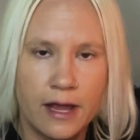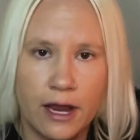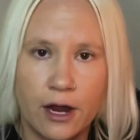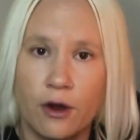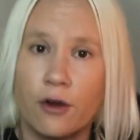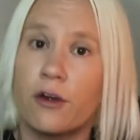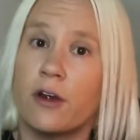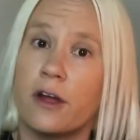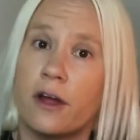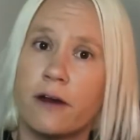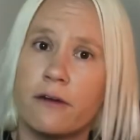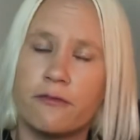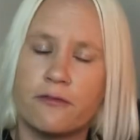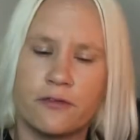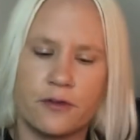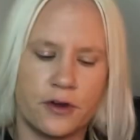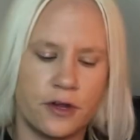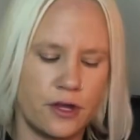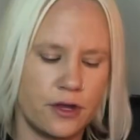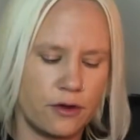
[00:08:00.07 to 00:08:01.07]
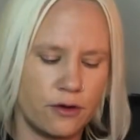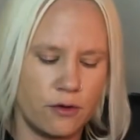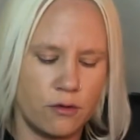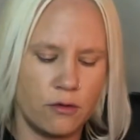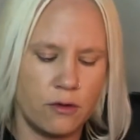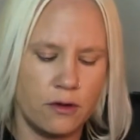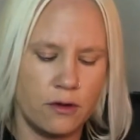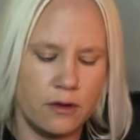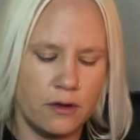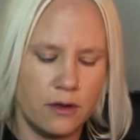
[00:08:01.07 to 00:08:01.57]
area for
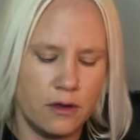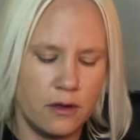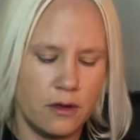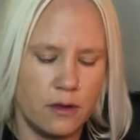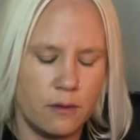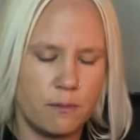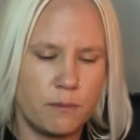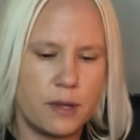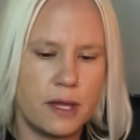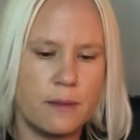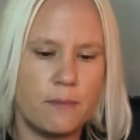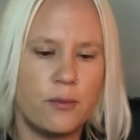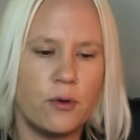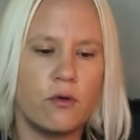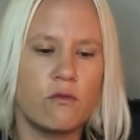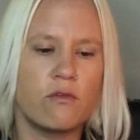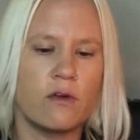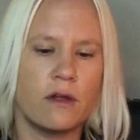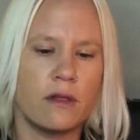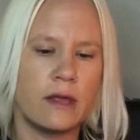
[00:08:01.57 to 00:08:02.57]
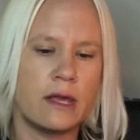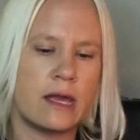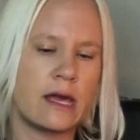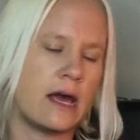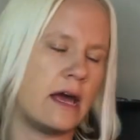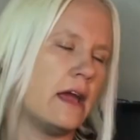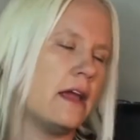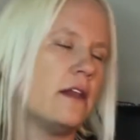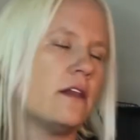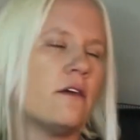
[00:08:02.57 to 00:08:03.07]
you. People really
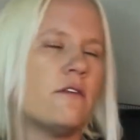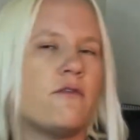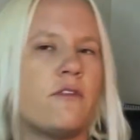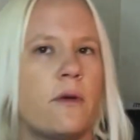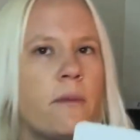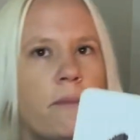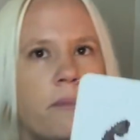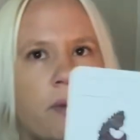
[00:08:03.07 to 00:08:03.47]
kind of